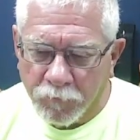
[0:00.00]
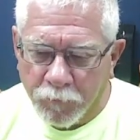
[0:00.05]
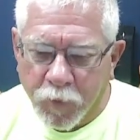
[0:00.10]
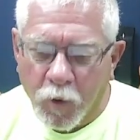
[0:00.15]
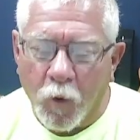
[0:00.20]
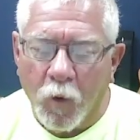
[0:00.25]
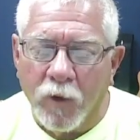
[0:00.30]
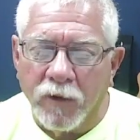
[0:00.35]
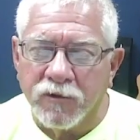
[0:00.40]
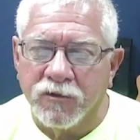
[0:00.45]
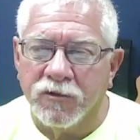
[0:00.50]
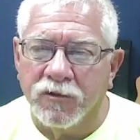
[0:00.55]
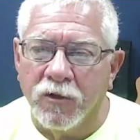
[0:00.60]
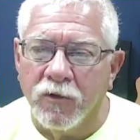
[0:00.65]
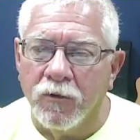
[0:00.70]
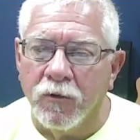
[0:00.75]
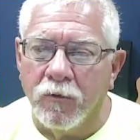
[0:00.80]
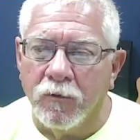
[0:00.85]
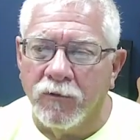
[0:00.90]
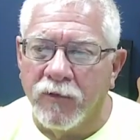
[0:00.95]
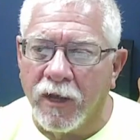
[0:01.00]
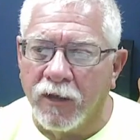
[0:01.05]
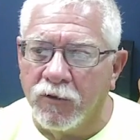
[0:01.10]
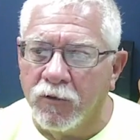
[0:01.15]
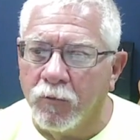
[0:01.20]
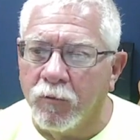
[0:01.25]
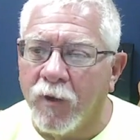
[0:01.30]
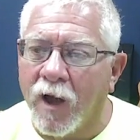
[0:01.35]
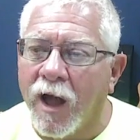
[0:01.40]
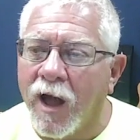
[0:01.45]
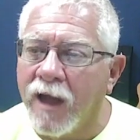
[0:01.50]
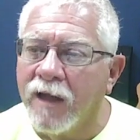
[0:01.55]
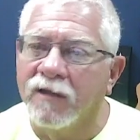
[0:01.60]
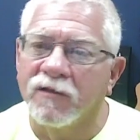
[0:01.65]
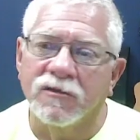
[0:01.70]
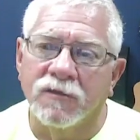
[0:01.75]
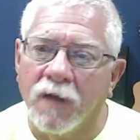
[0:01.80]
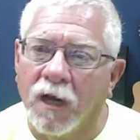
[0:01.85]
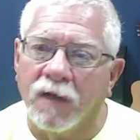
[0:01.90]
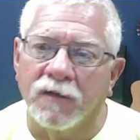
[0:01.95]
points to that Uriah
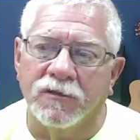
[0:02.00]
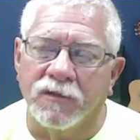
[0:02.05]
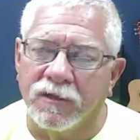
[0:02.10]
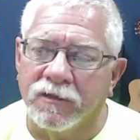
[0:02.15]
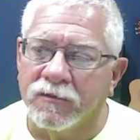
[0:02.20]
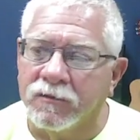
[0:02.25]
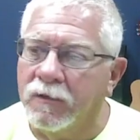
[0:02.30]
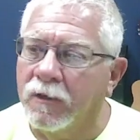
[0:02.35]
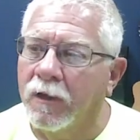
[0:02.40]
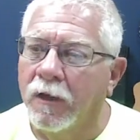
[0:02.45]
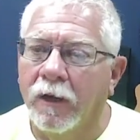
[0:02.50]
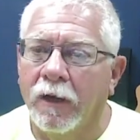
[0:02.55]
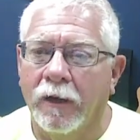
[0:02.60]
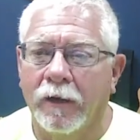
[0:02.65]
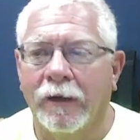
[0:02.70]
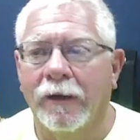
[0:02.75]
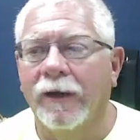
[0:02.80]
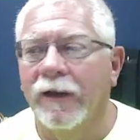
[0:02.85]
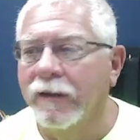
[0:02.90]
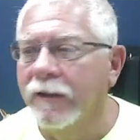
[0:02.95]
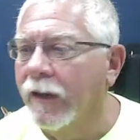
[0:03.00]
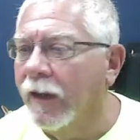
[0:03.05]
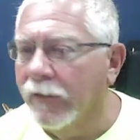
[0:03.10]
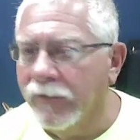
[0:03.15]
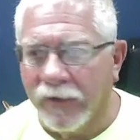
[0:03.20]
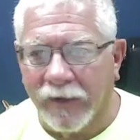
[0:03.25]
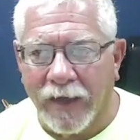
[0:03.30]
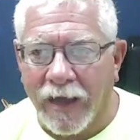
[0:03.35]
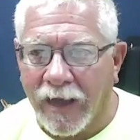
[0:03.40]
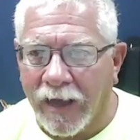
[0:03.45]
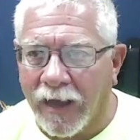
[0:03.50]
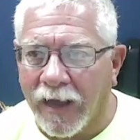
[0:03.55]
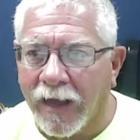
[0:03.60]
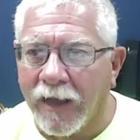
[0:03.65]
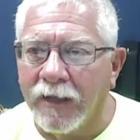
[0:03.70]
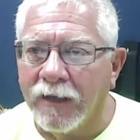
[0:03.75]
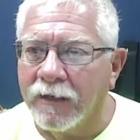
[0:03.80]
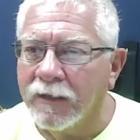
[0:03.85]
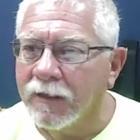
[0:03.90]
is not just another guy.